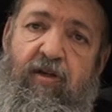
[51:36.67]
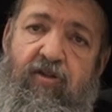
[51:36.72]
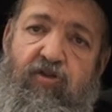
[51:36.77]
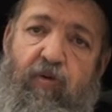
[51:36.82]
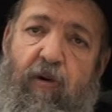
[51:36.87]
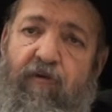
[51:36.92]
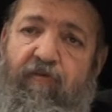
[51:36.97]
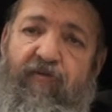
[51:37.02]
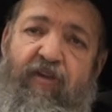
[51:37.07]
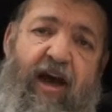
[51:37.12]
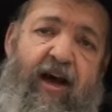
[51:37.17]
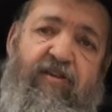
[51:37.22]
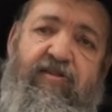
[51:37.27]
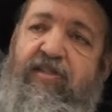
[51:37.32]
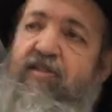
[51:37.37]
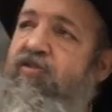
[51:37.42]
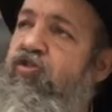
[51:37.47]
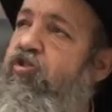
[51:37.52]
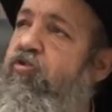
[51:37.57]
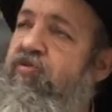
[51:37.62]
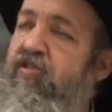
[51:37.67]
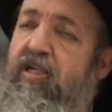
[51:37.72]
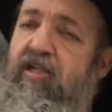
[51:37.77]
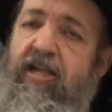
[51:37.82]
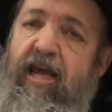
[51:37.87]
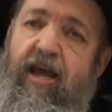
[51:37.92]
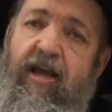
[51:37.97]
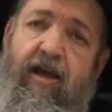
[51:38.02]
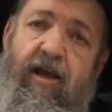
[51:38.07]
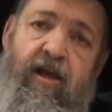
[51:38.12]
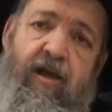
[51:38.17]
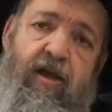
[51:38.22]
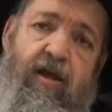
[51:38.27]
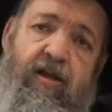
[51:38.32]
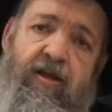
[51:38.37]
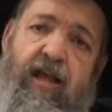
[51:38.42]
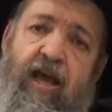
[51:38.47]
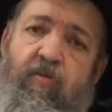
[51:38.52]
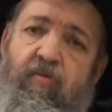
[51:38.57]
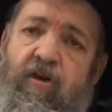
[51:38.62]
12,000 Jews a day,
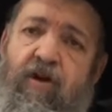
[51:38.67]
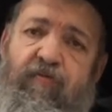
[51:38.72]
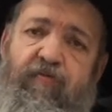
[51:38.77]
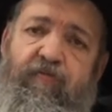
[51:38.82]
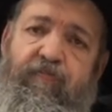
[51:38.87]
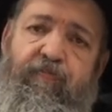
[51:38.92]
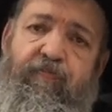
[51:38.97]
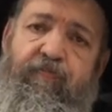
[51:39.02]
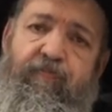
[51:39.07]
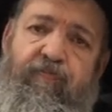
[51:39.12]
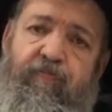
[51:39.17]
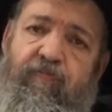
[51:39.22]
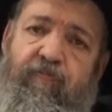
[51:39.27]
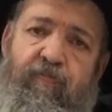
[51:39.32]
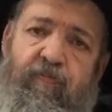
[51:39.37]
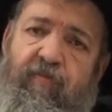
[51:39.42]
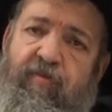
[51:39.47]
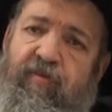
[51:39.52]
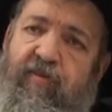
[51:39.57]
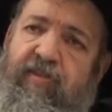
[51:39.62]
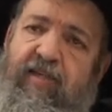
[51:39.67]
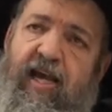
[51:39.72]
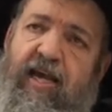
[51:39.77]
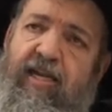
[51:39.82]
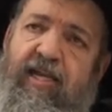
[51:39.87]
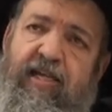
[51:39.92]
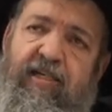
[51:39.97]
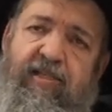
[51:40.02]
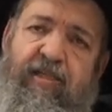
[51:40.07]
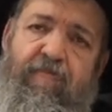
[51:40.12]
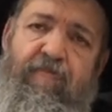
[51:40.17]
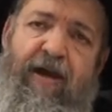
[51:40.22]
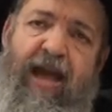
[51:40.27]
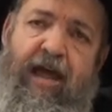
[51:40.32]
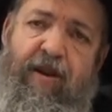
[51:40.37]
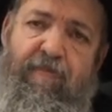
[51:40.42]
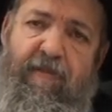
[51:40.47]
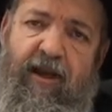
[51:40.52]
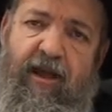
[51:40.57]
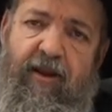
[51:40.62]
they would have said he's a
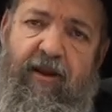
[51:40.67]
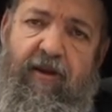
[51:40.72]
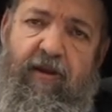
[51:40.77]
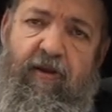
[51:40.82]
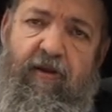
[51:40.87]
madman.